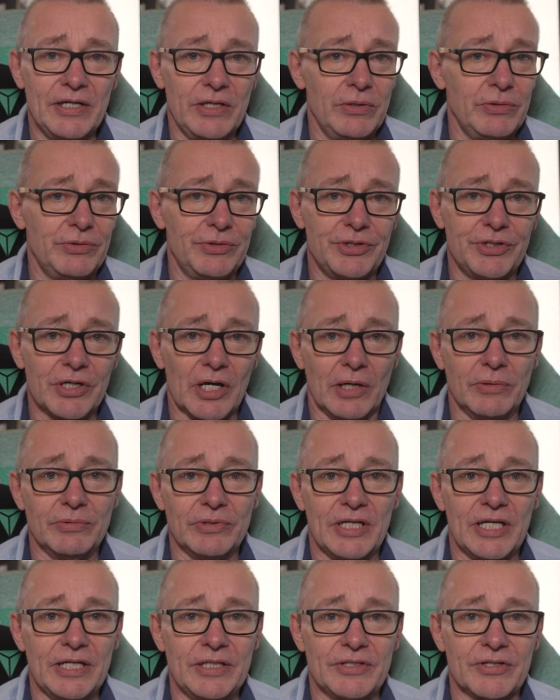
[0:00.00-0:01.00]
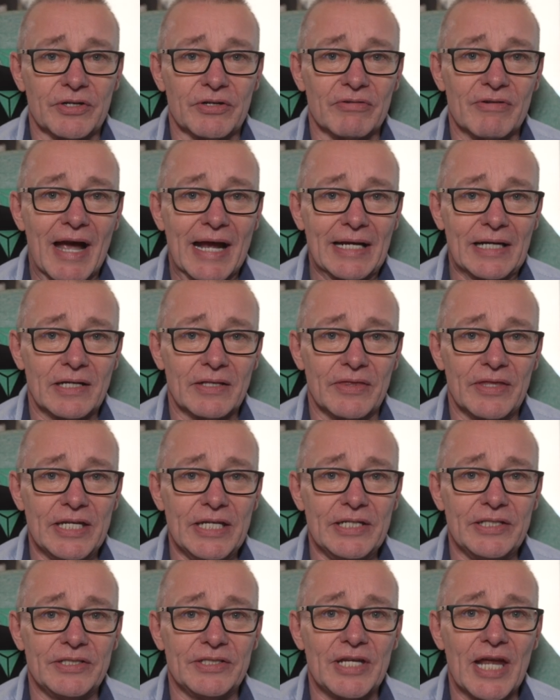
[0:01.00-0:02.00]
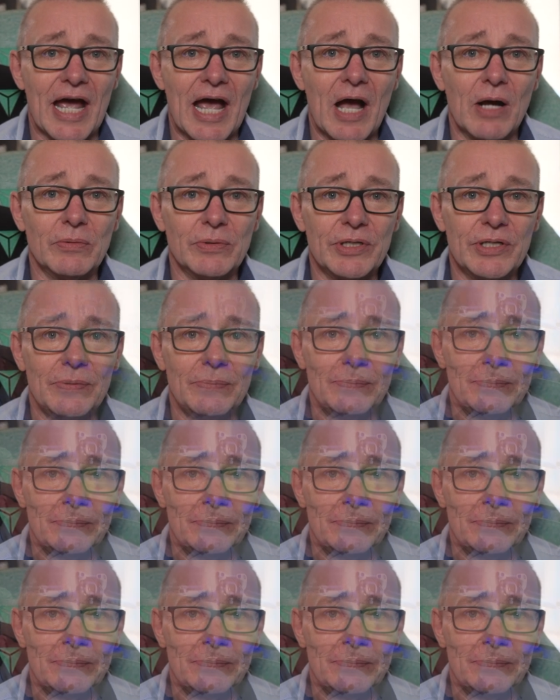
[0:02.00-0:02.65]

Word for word: You don't need to crank these down.